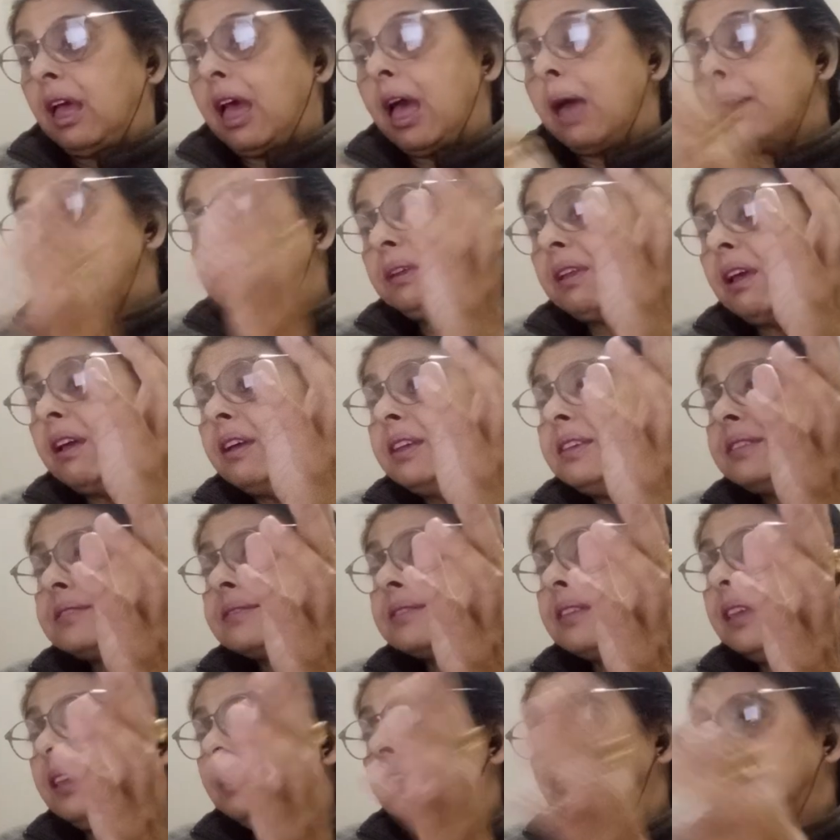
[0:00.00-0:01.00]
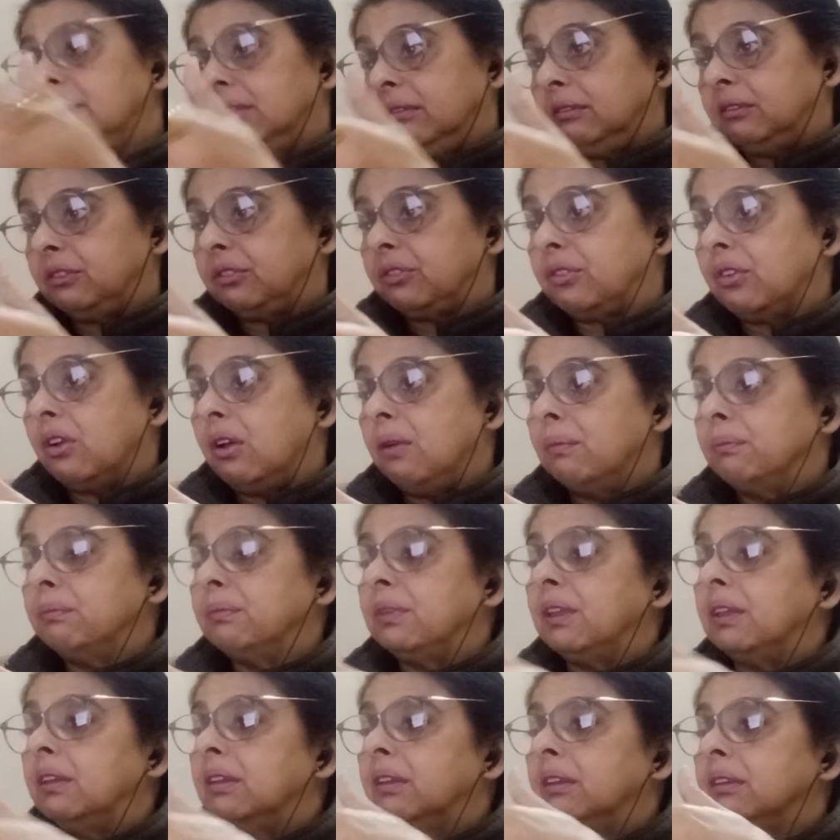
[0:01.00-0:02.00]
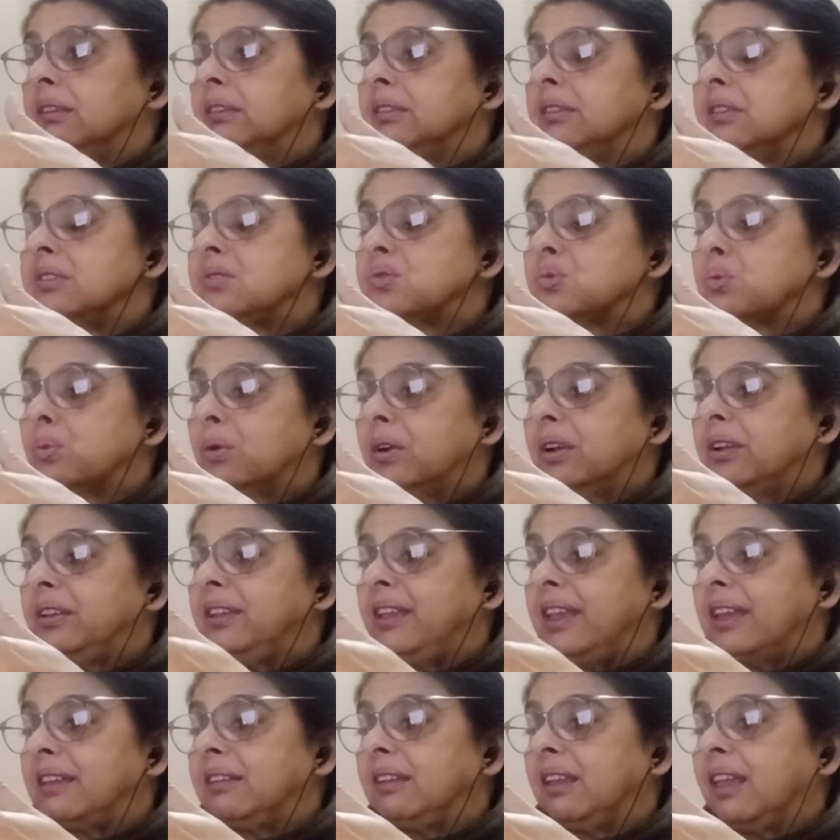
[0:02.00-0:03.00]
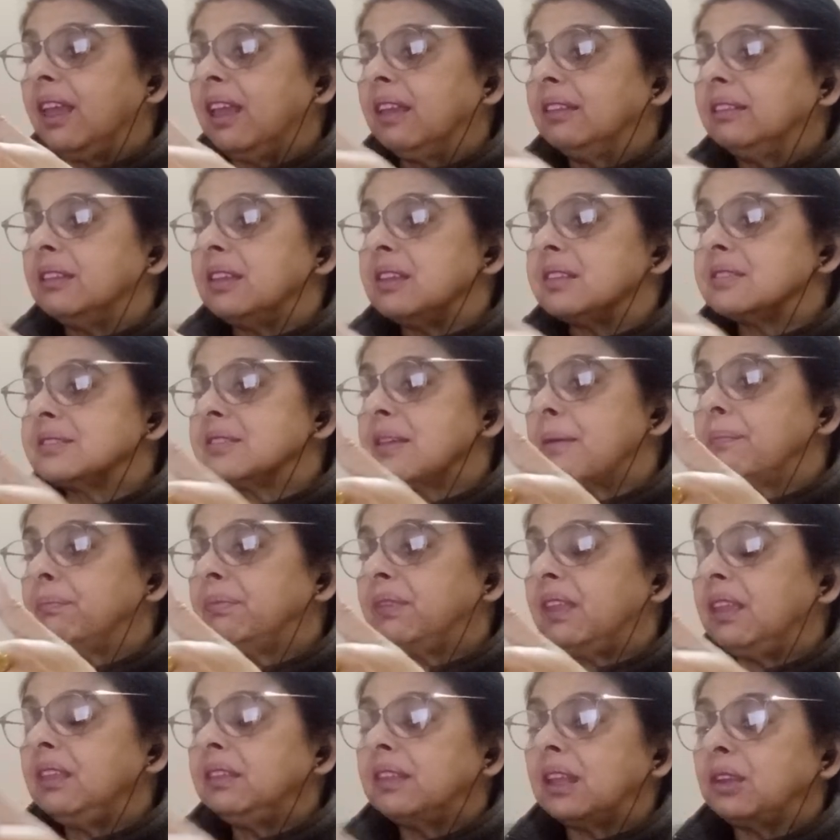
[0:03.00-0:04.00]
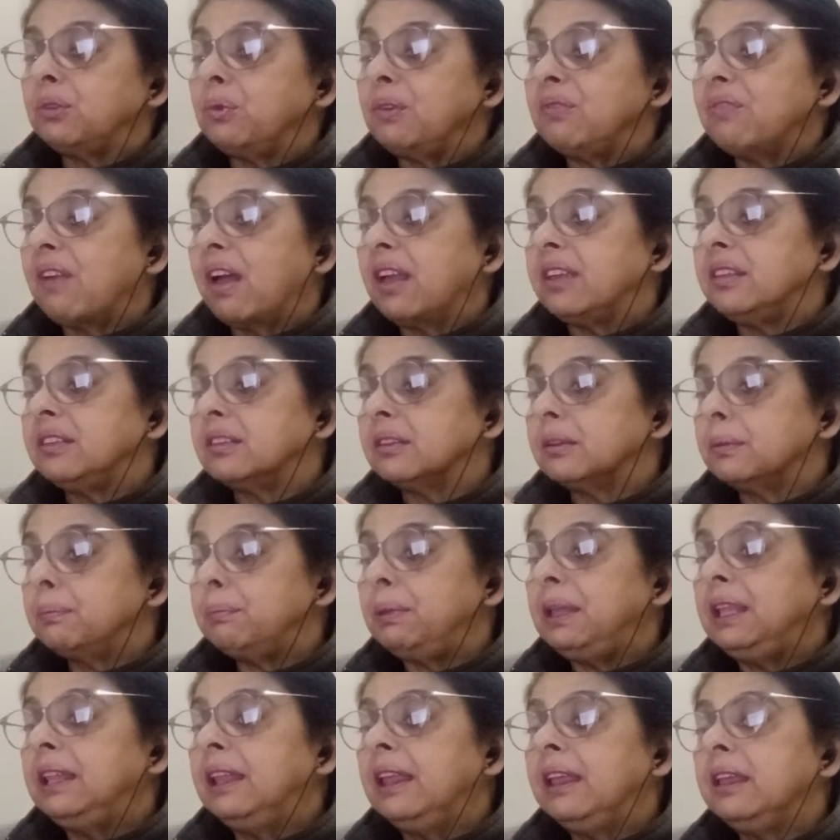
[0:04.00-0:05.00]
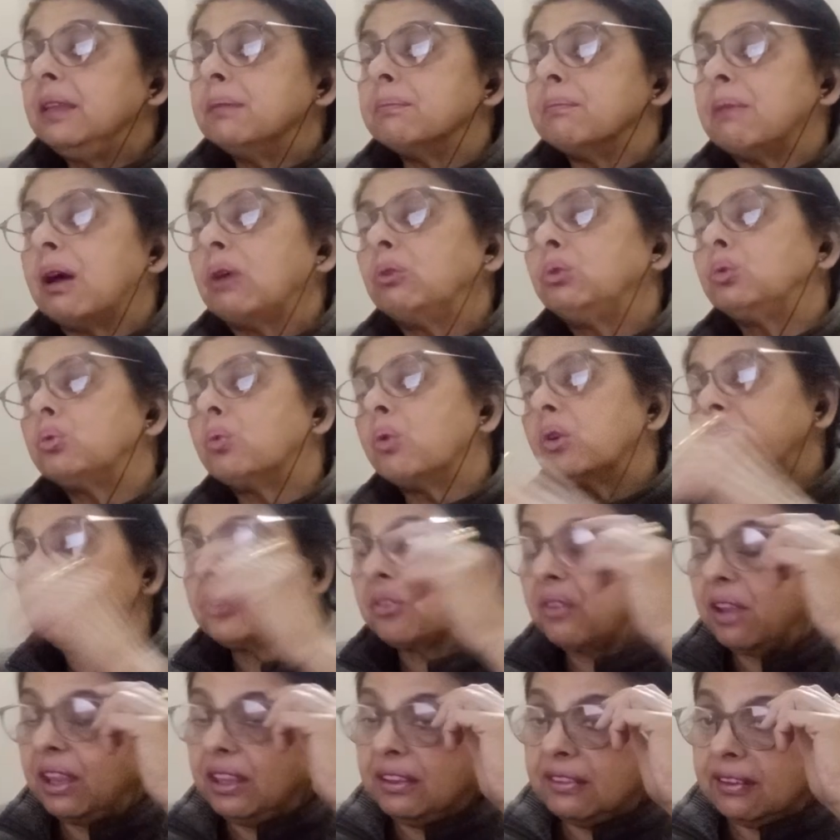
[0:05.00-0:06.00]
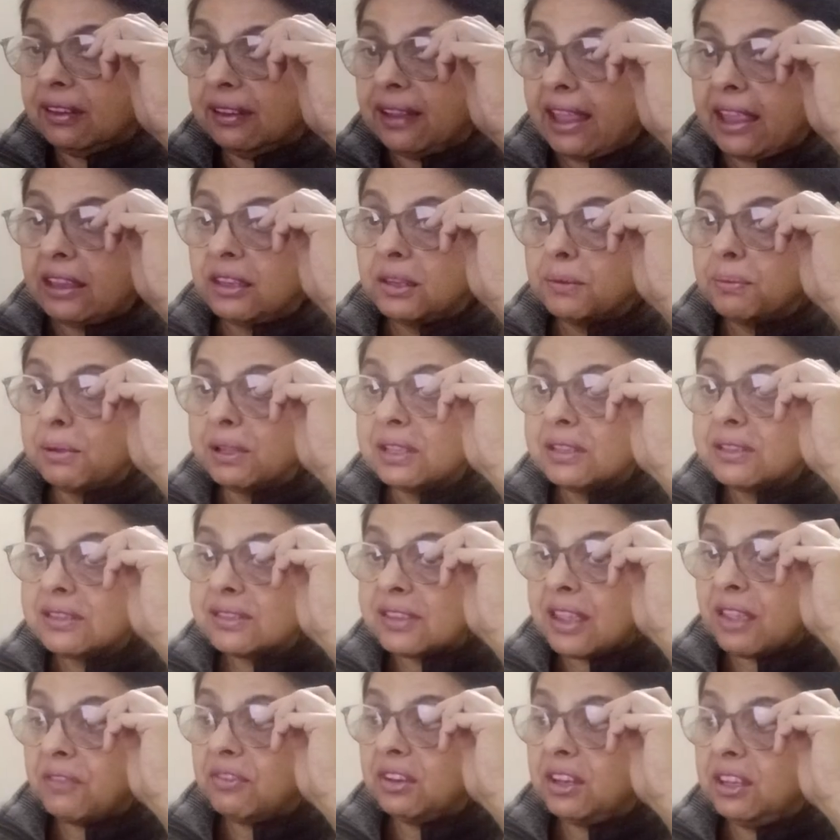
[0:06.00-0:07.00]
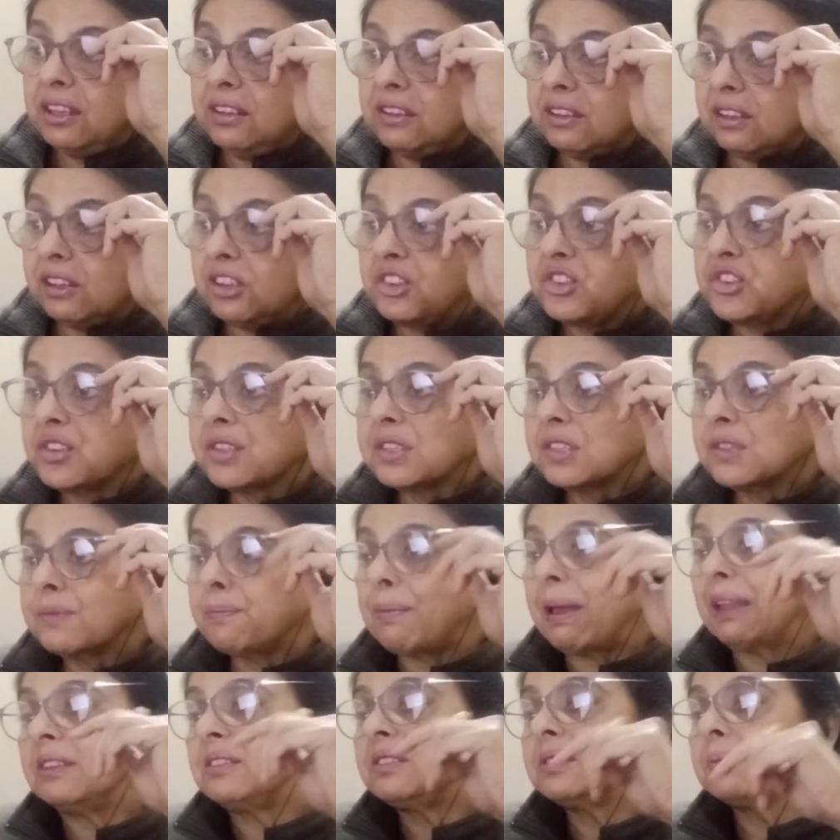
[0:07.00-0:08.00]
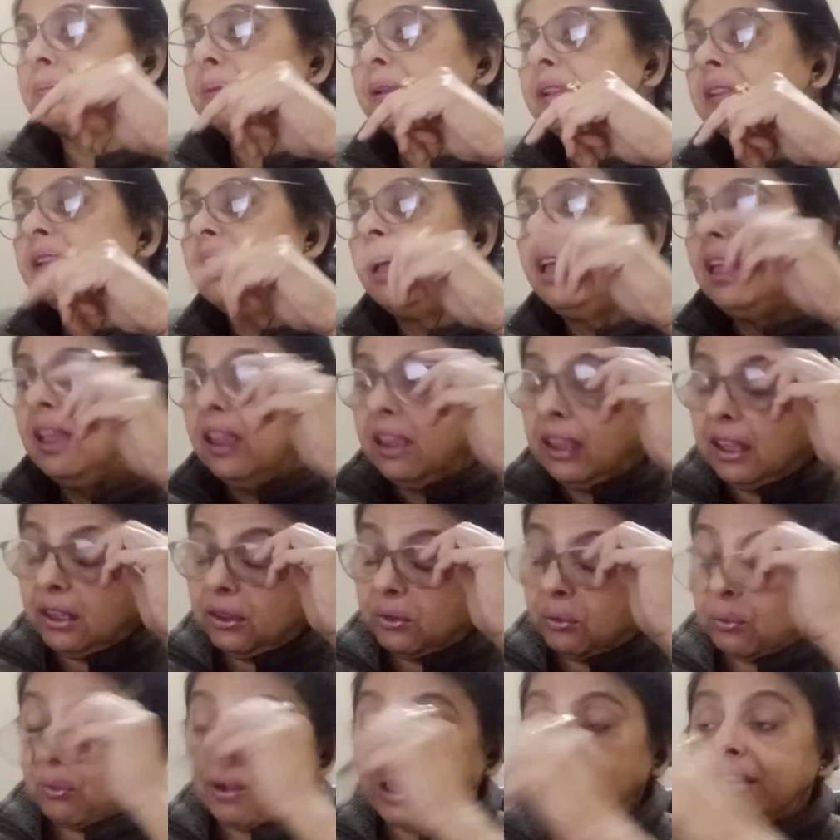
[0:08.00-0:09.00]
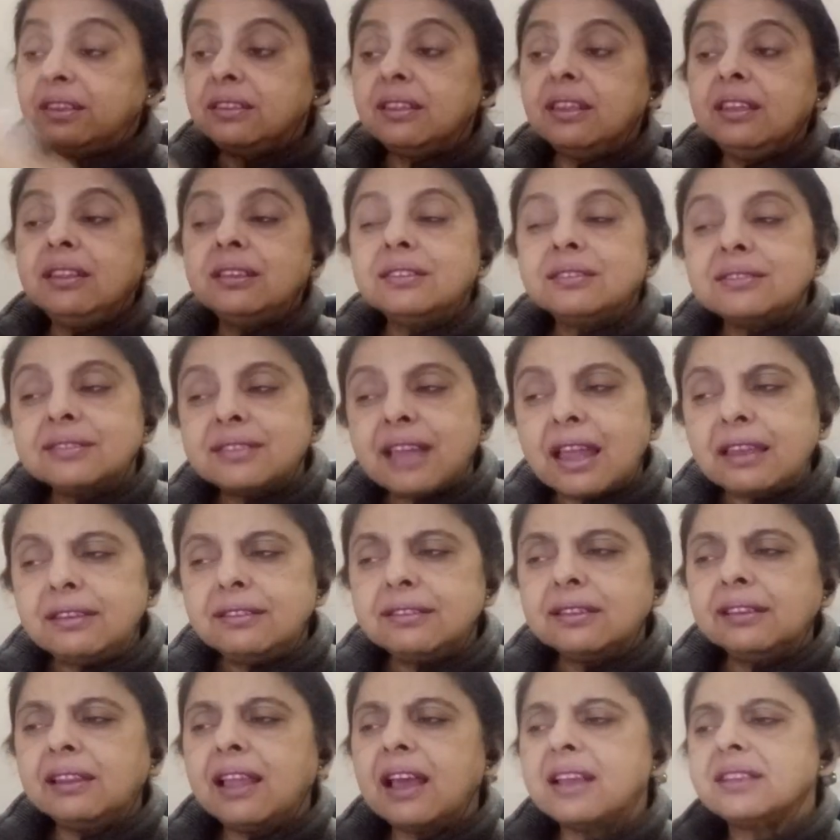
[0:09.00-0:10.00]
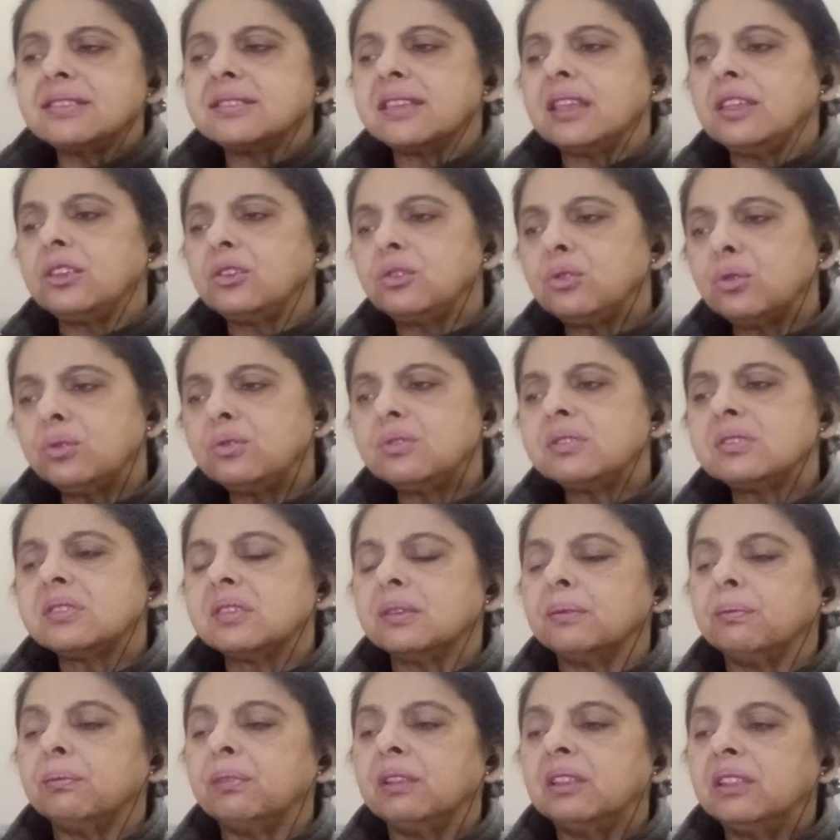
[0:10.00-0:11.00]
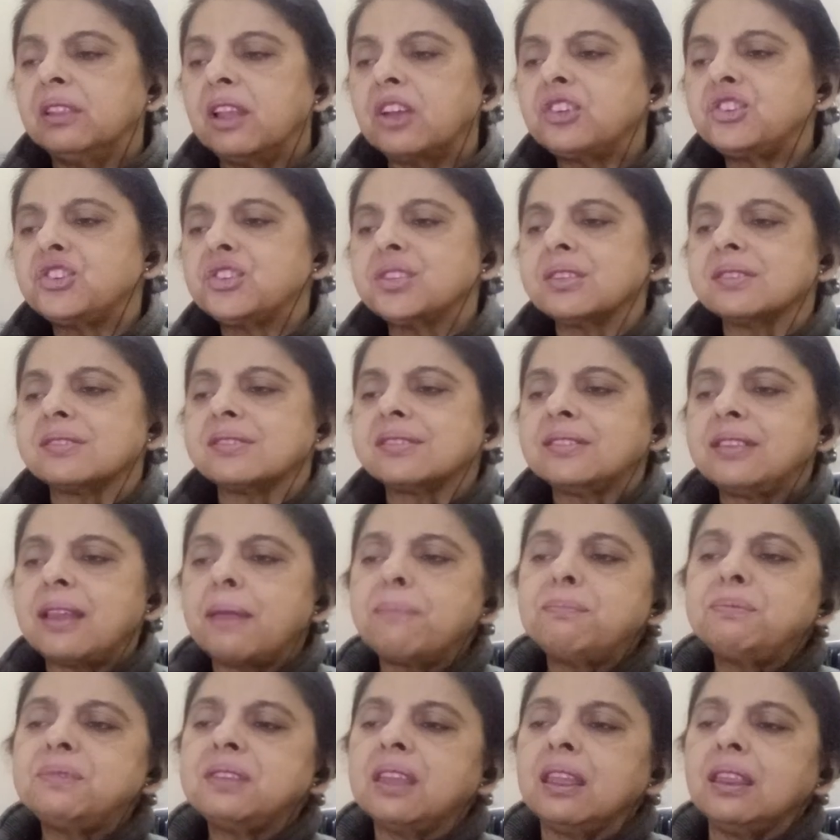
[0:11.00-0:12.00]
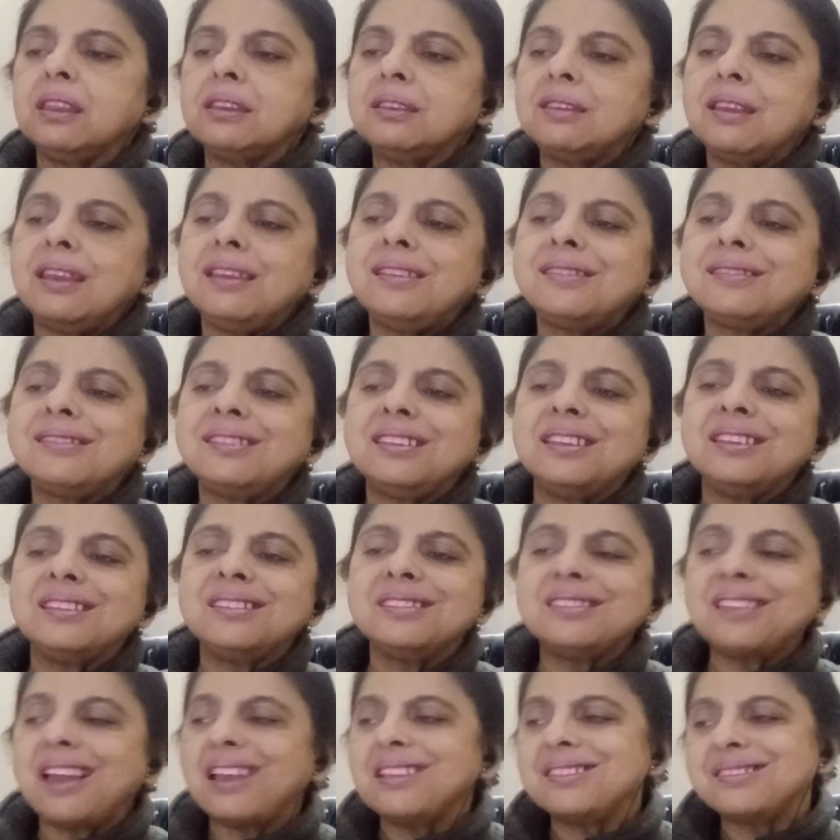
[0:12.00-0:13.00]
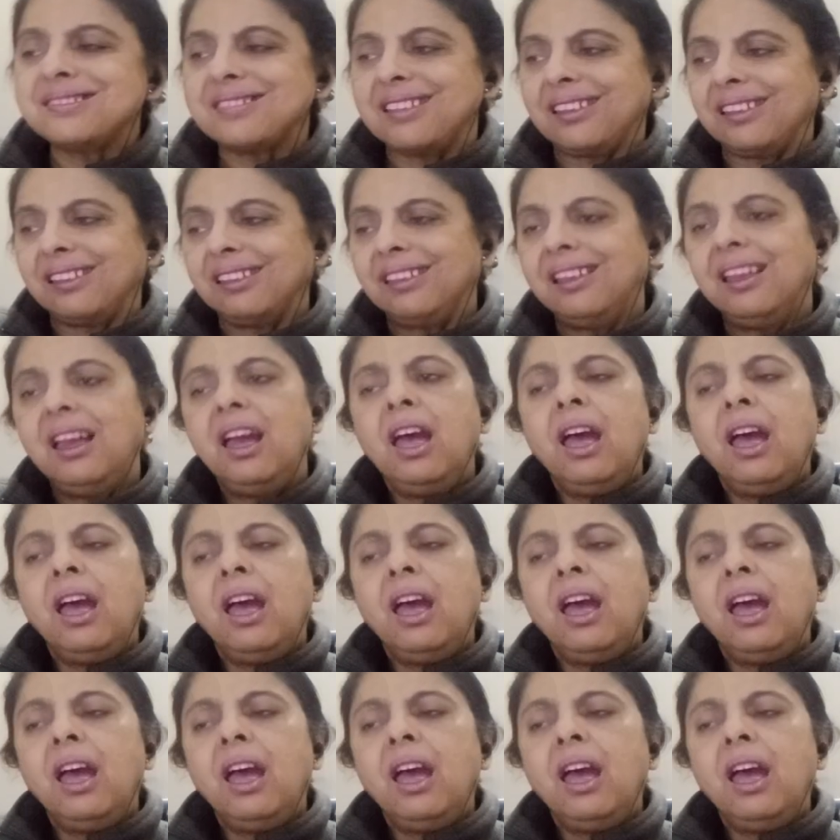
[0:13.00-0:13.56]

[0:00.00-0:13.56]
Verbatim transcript: Appetizing from this word, yet again, is something that we find appealing, mouth-watering, delectable, savory, delicious, palatable, inviting, tantalizing, toothsome, luscious, tempting, tasty, enticing.